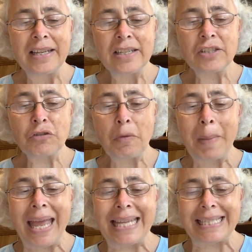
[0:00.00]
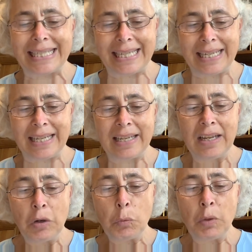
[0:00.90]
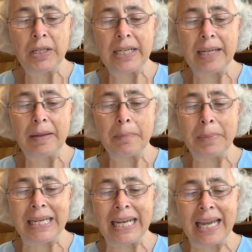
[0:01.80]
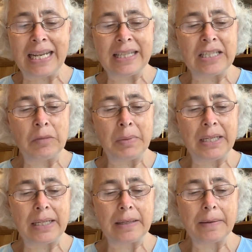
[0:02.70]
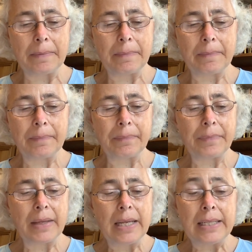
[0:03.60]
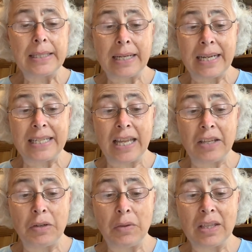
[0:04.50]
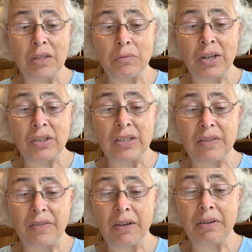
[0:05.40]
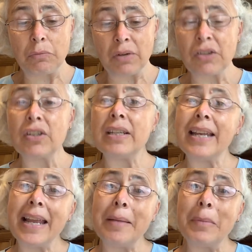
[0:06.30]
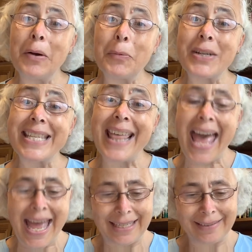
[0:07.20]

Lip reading: Skripansky would be likely to be. Did I tell you that the Russian's very Russian name was that?